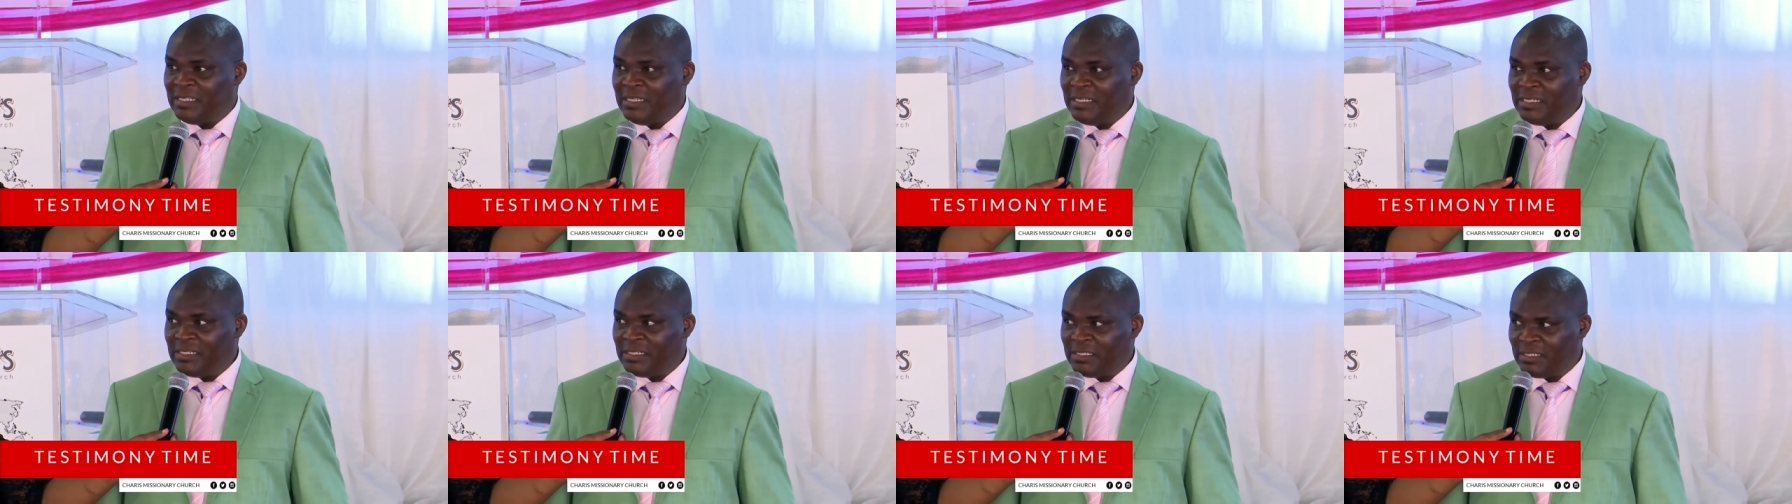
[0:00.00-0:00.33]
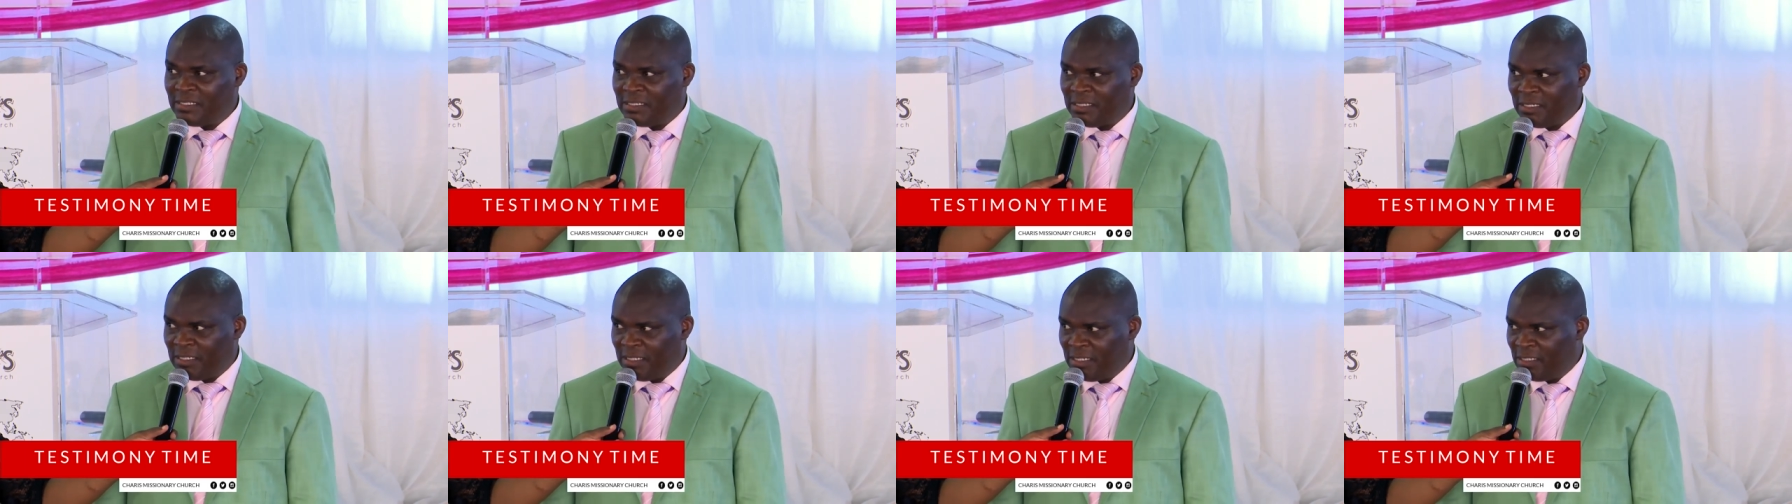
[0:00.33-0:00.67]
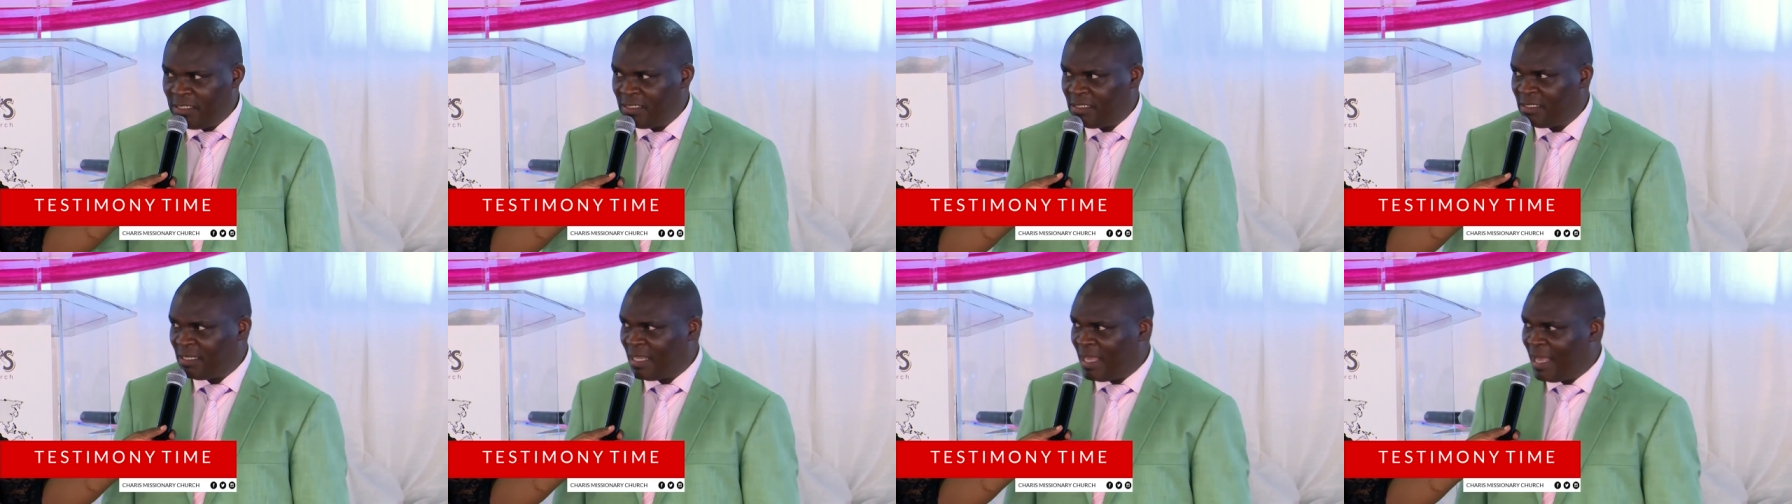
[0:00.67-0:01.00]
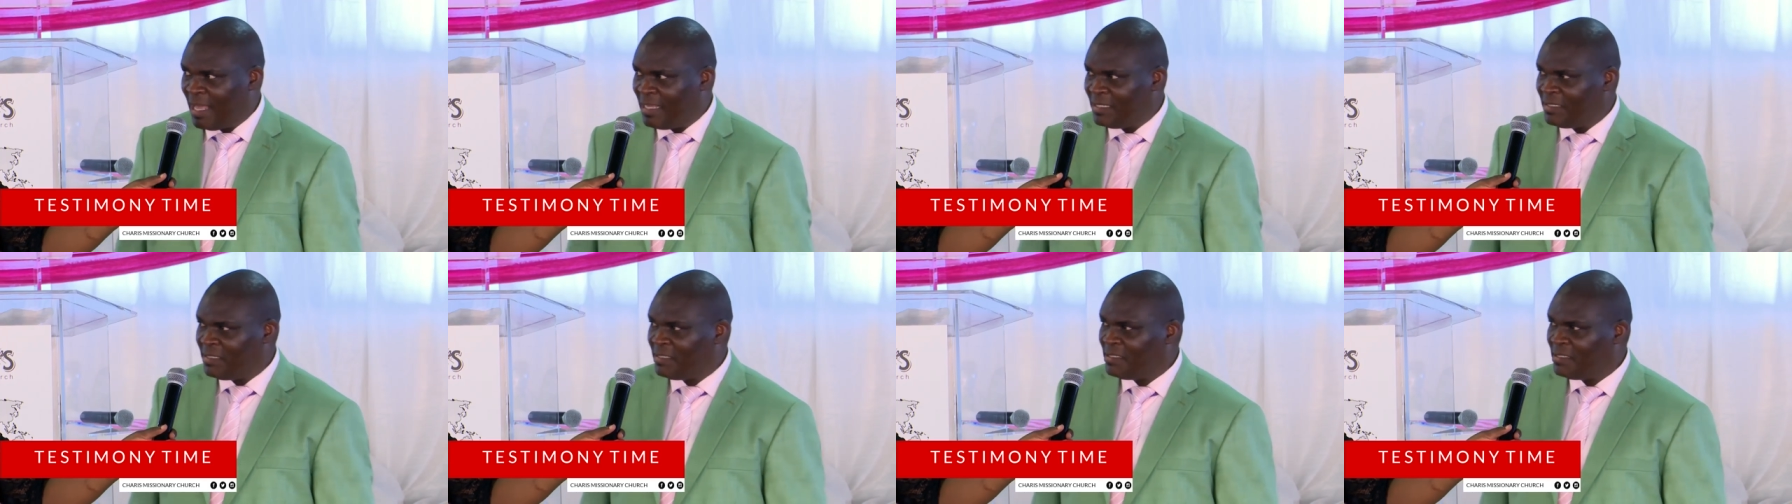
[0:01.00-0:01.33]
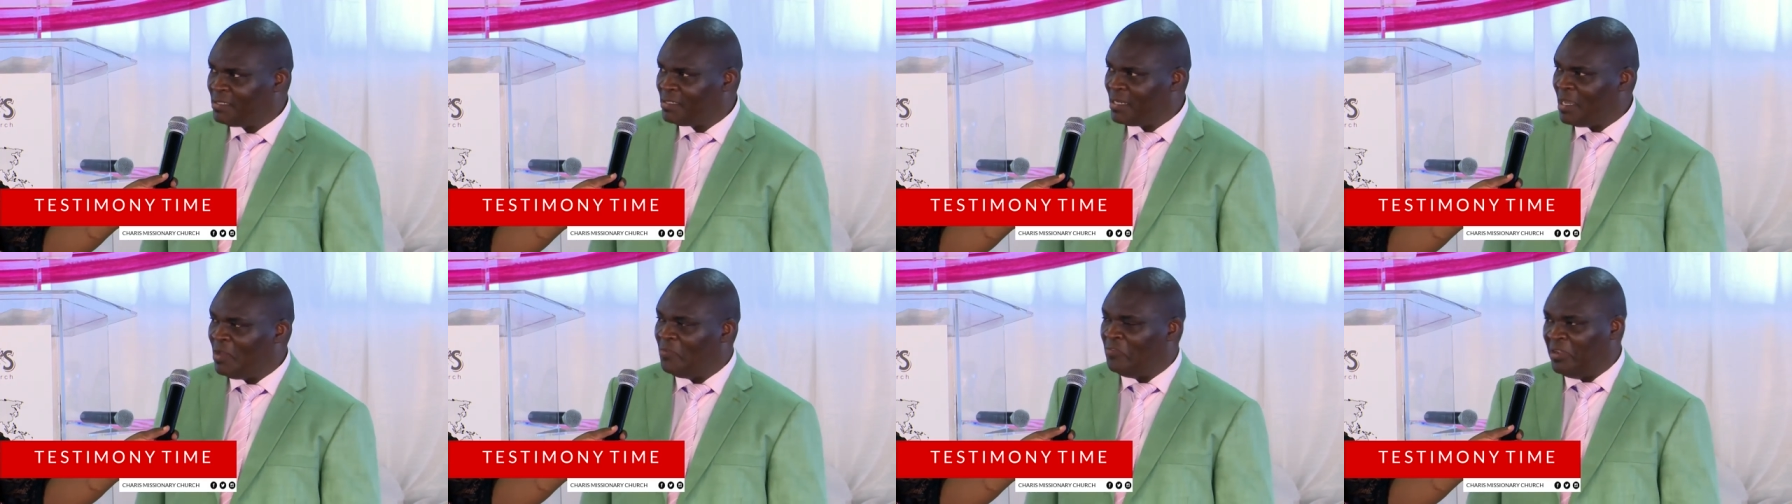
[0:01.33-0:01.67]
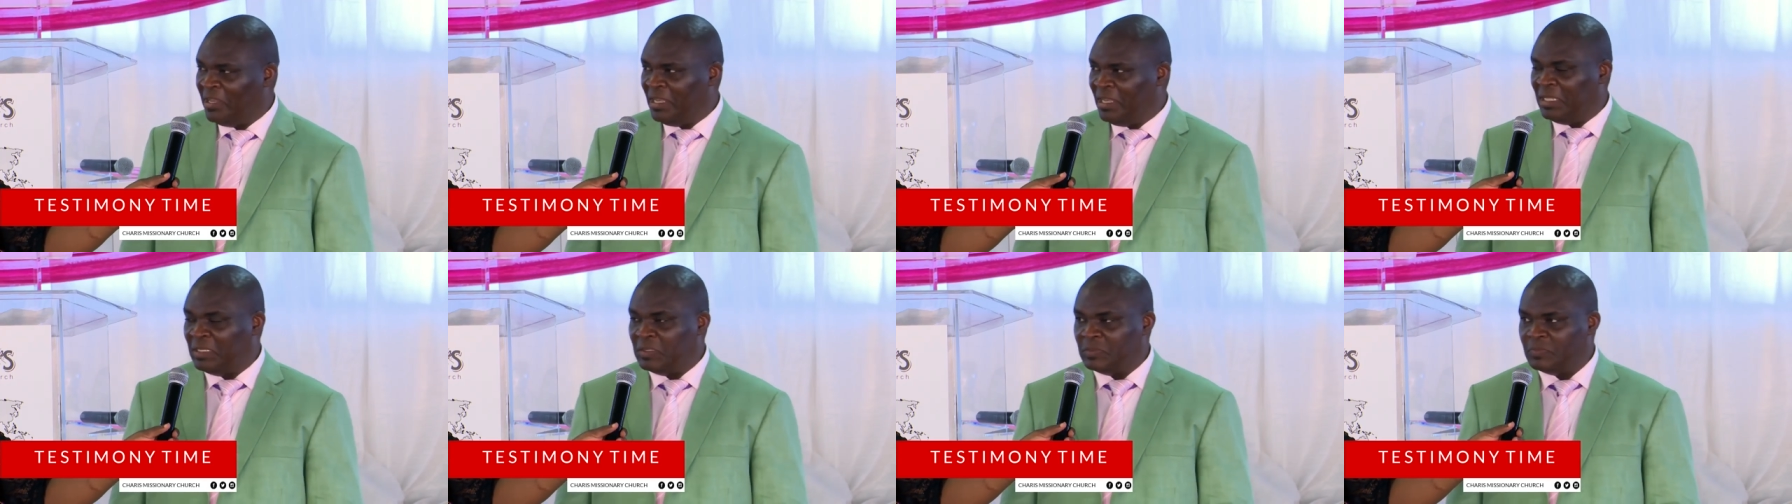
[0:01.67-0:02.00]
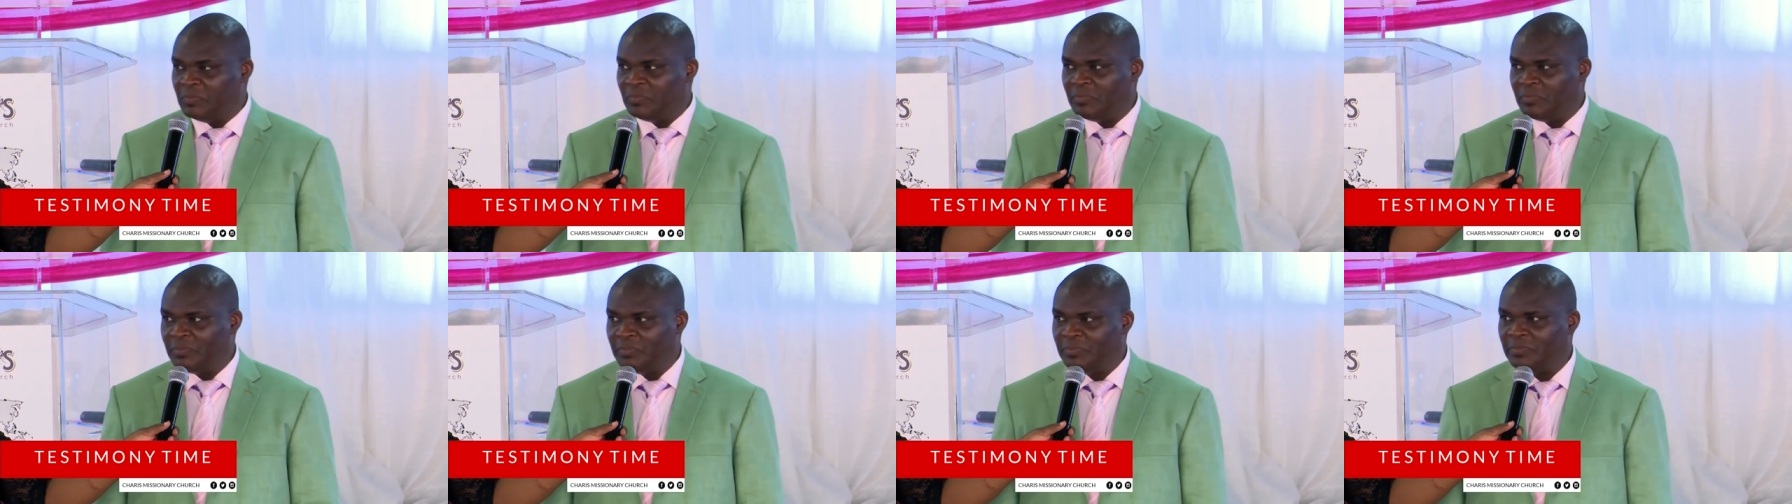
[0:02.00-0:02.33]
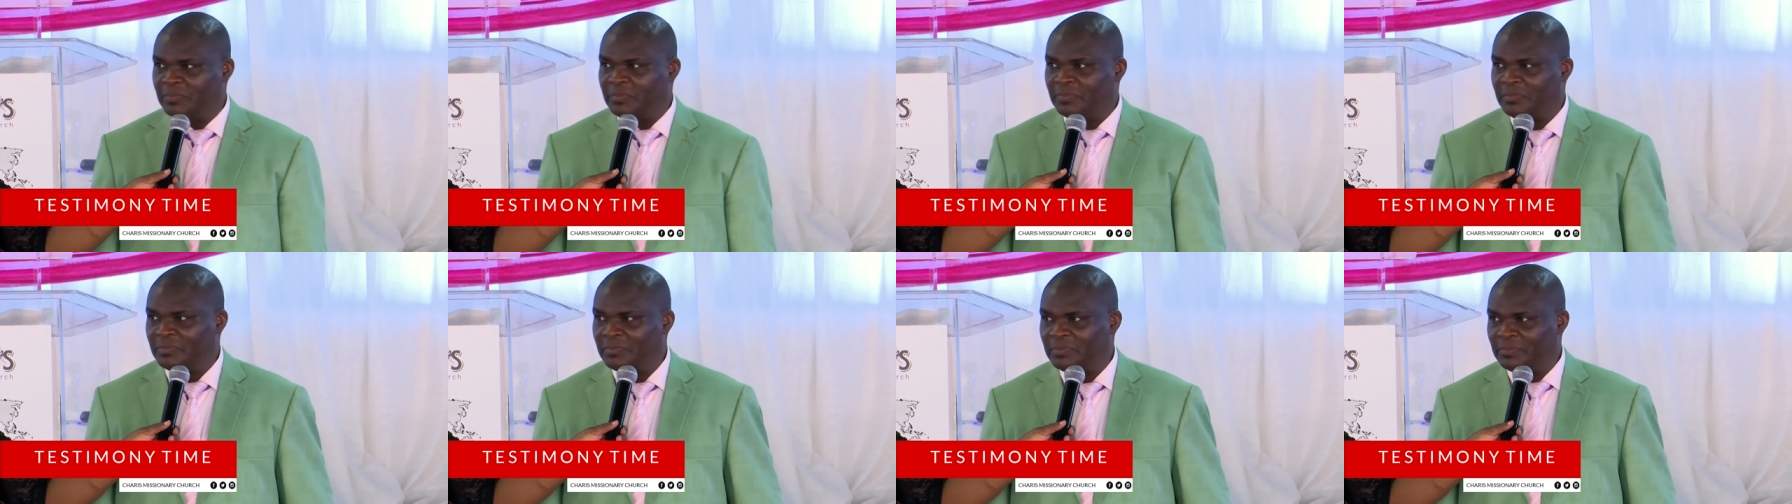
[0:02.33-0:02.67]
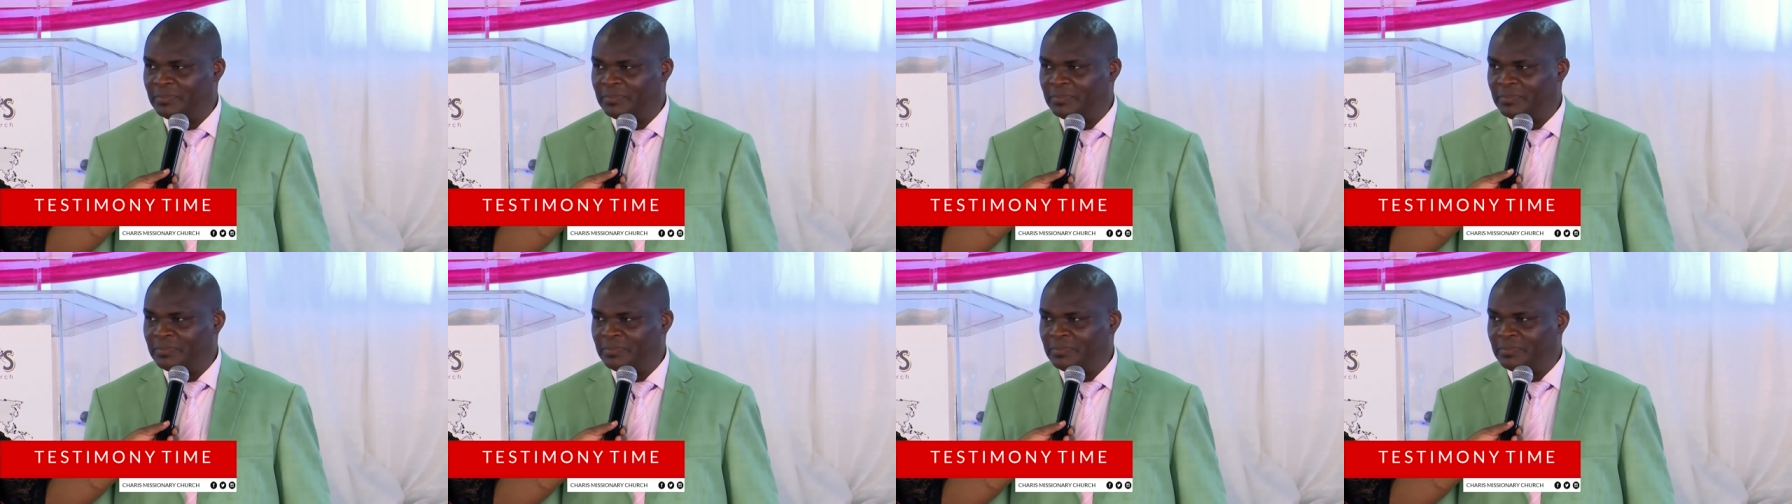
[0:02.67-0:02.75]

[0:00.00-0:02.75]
he sees us traveling. He